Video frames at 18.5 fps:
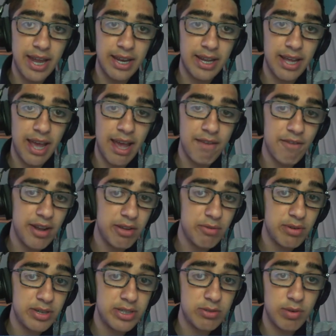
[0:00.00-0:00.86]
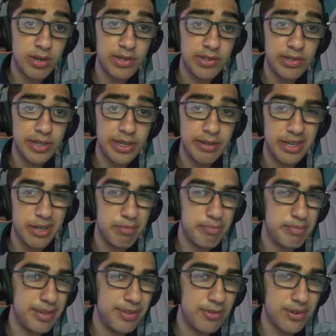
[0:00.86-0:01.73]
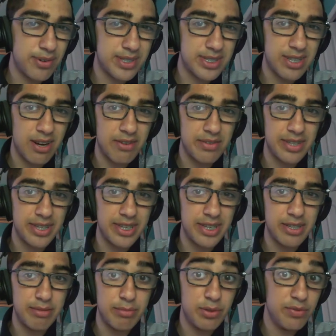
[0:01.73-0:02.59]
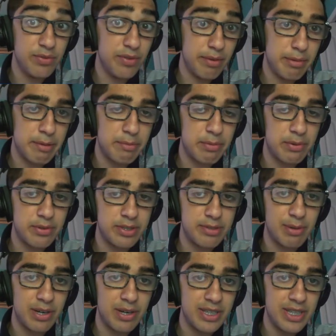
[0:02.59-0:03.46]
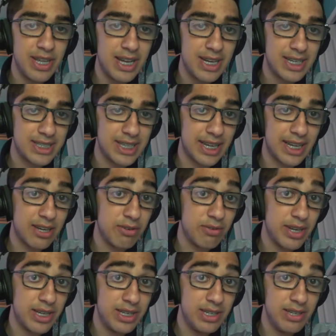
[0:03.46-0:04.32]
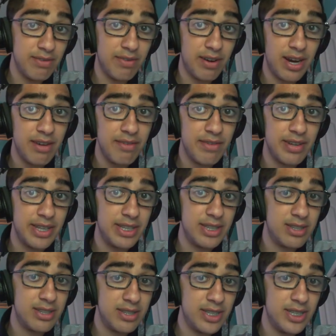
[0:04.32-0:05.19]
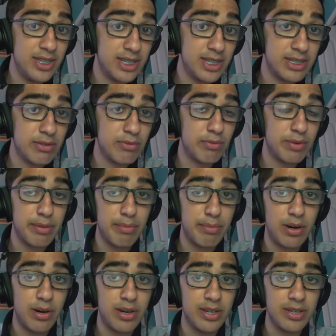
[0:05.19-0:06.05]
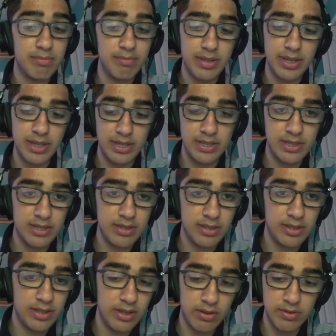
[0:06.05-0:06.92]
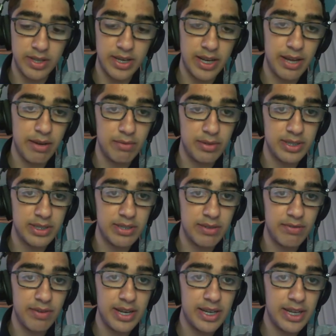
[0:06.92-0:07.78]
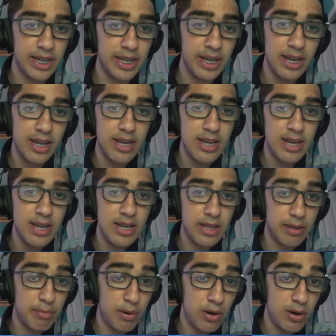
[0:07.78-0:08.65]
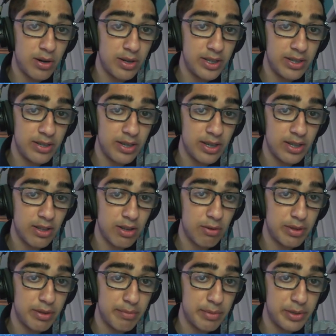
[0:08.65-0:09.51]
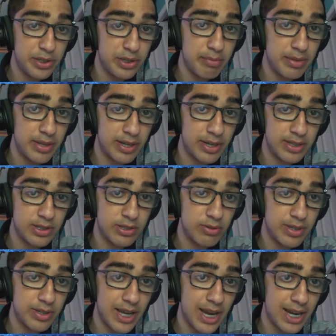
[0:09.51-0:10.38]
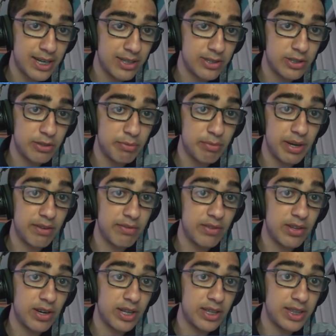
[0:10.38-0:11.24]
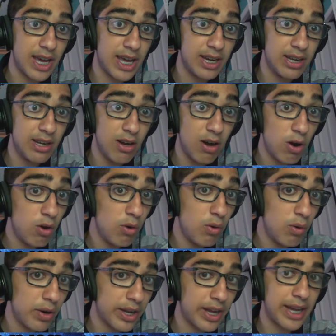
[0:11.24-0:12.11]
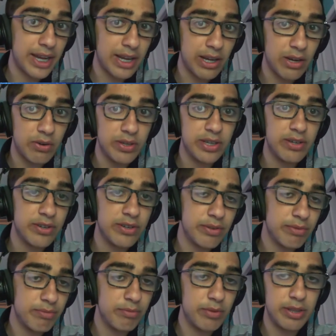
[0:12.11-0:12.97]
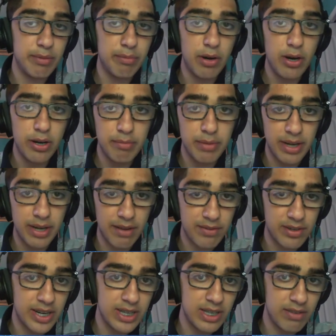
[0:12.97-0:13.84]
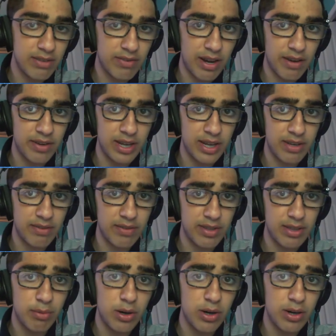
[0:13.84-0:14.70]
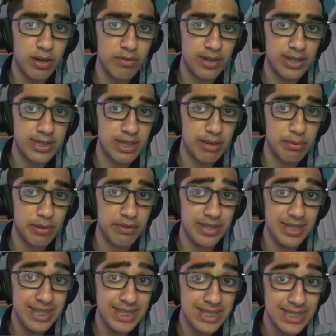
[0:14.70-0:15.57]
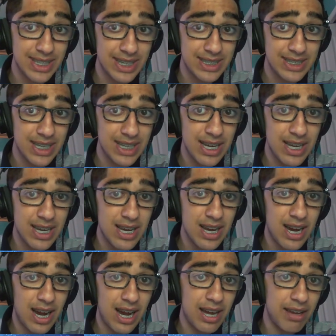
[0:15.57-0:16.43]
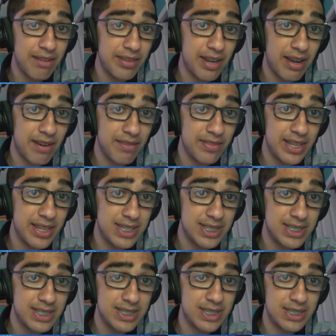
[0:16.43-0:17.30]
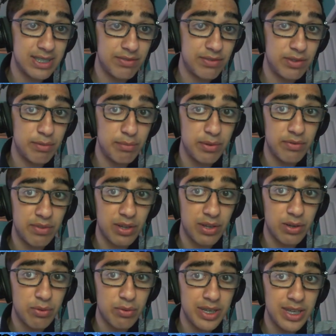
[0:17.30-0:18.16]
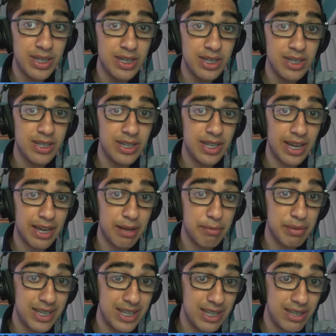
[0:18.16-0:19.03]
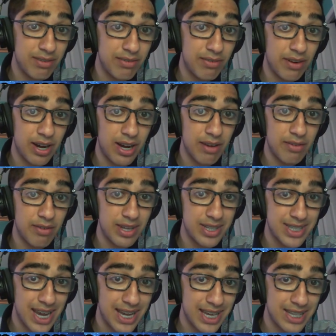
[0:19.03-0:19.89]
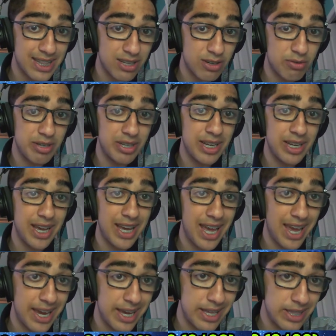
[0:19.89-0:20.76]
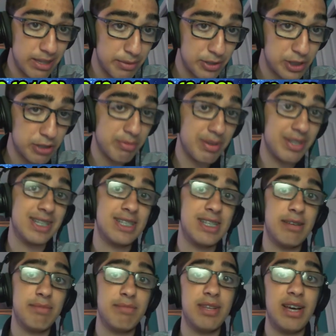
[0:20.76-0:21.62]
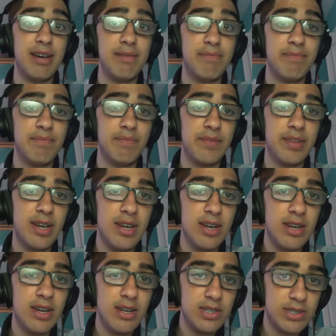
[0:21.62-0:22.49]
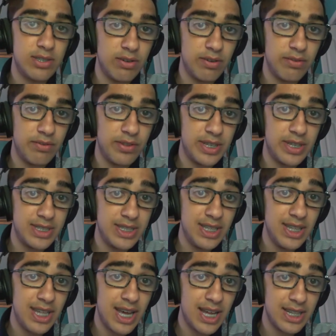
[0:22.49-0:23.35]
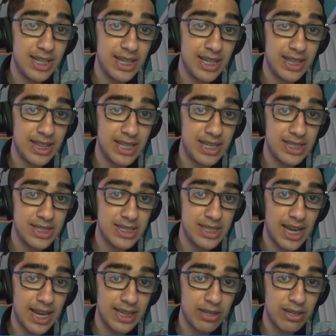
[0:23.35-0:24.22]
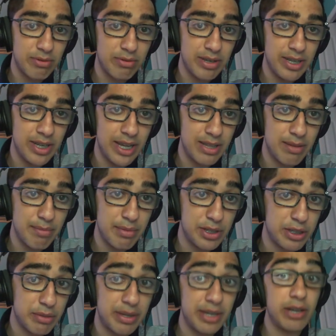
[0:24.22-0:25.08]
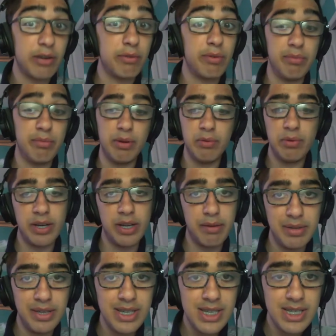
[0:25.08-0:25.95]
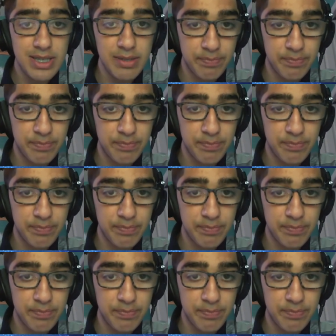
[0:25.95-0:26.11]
if anyone is wondering, here b4 is not a really good move, and my opponent spotted that because I can go knight d5, and he doesn't win a pawn because, you know, the knight was defending the pawn here along with the bishop. There's two attackers. You might have thought that, oh, okay, I can go here and win the pawn, but after knight d5, I defend the pawn. For example, if e6, I even have this, because if you move the queen, then I can play e5, attacking the queen and the bishop at the same time. So if you didn't see that, like this, attacking the queen and the bishop, and here we'd be winning a piece.